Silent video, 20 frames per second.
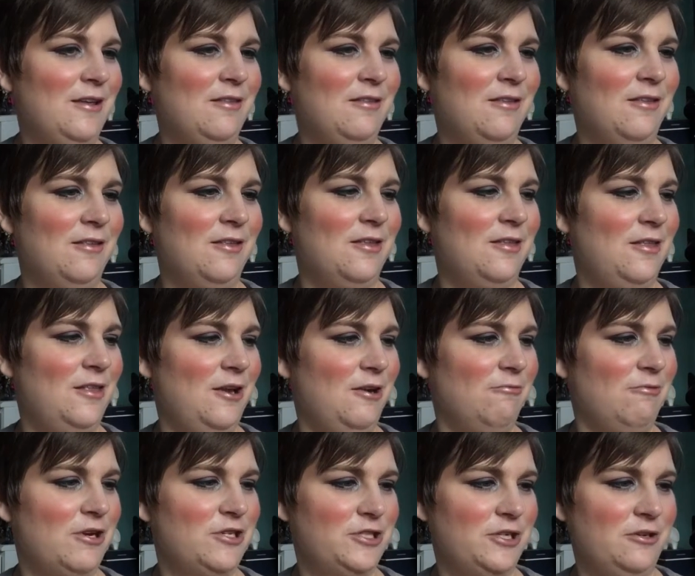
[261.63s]
this. This is the
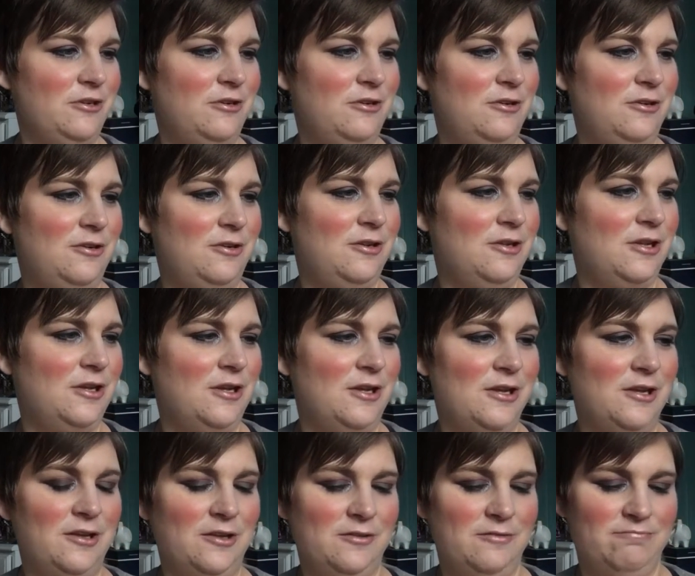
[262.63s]
original
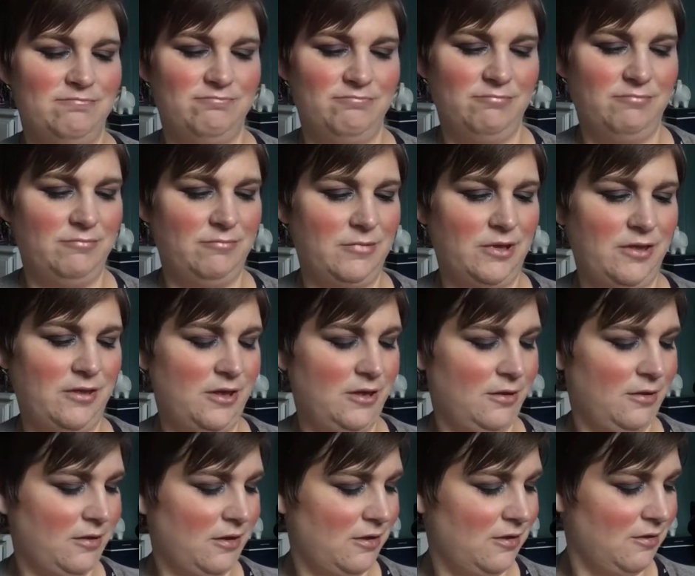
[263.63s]
it
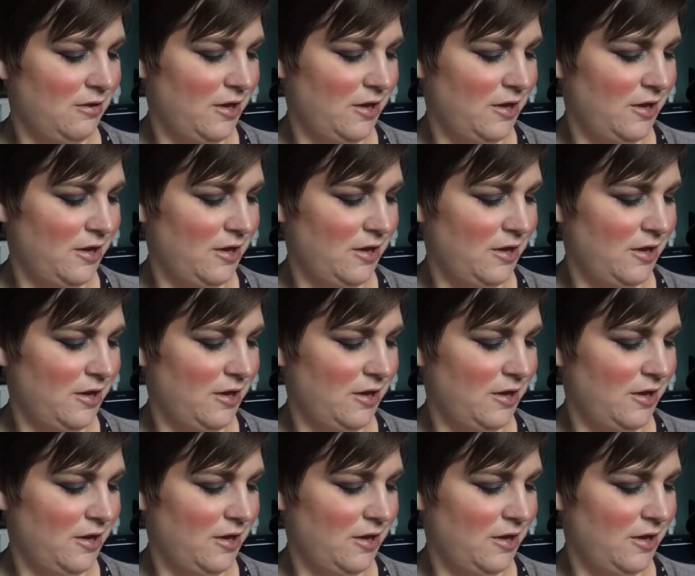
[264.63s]
says